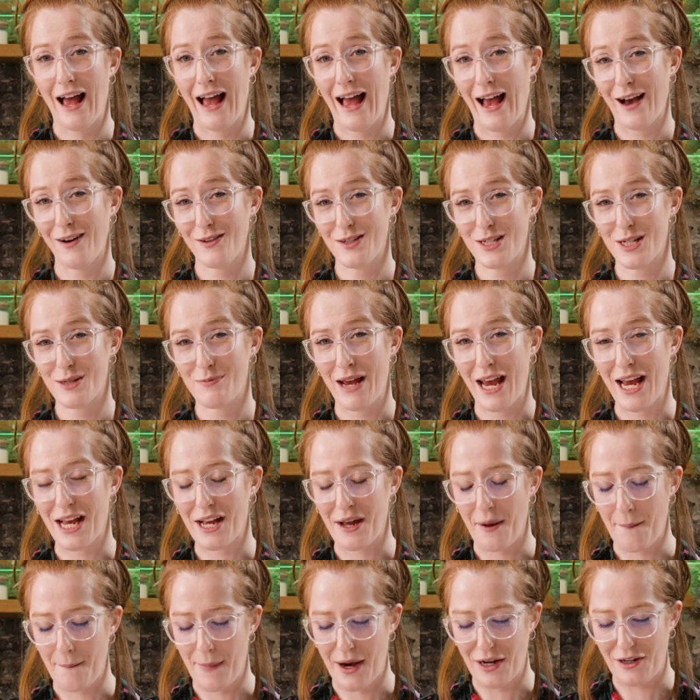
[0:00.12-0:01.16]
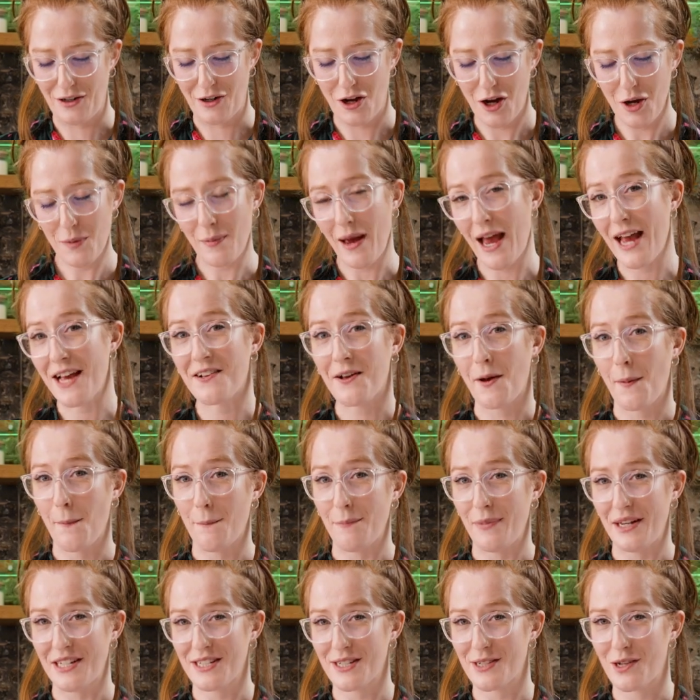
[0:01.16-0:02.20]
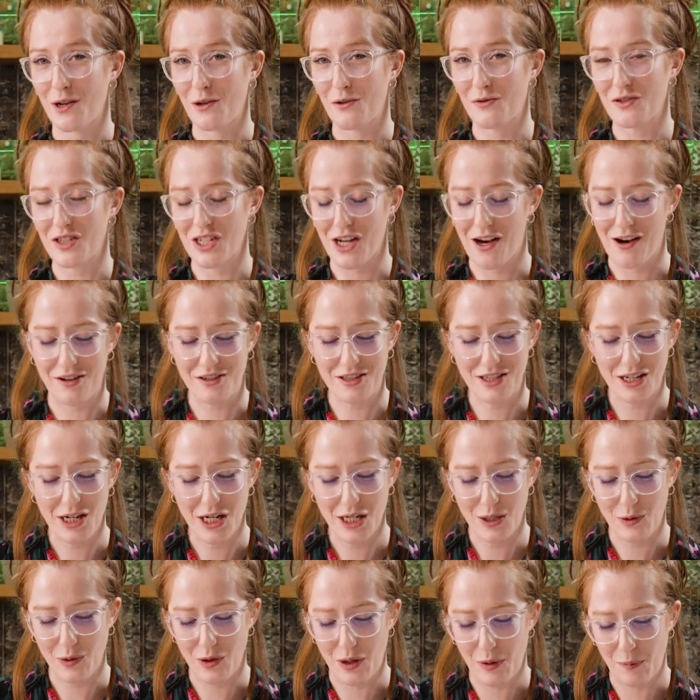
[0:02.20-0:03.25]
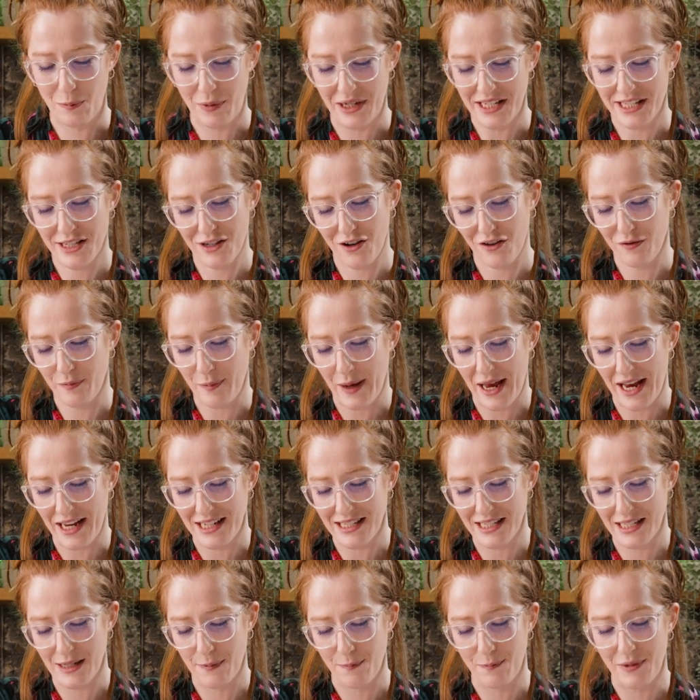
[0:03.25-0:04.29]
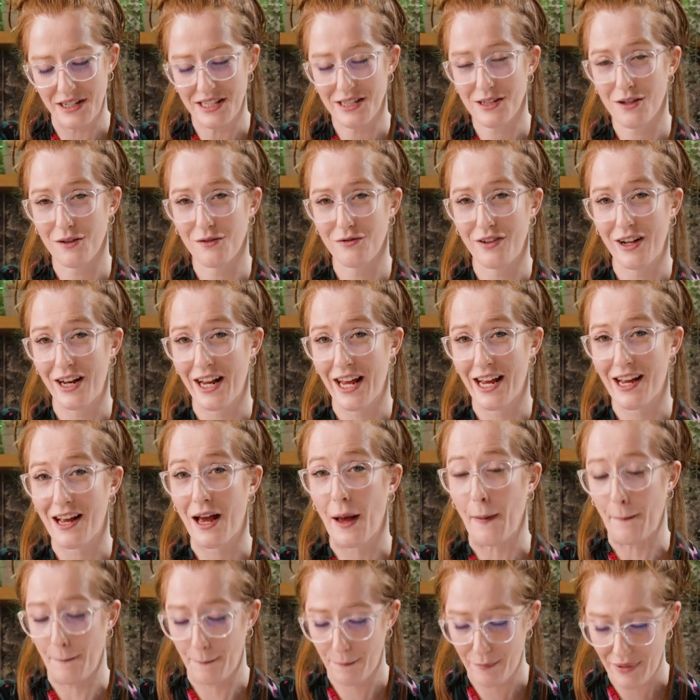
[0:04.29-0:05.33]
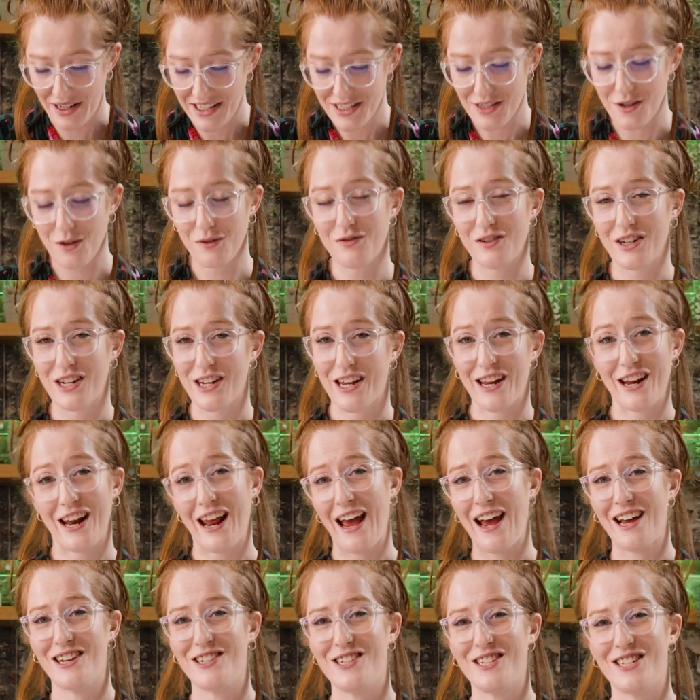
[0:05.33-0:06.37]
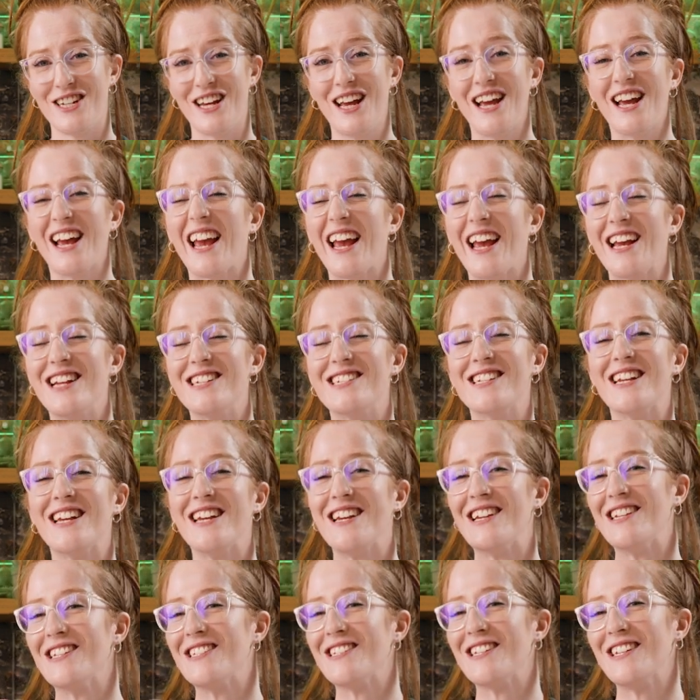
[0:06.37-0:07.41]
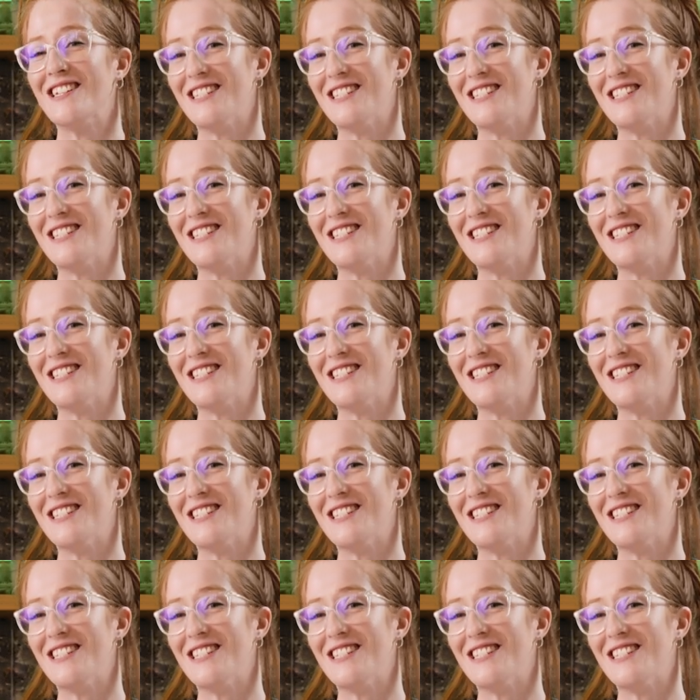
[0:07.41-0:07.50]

how to make my no-bake Biscoff Tart with a Biscoff base, Biscoff filling, Biscoff Ganache. It is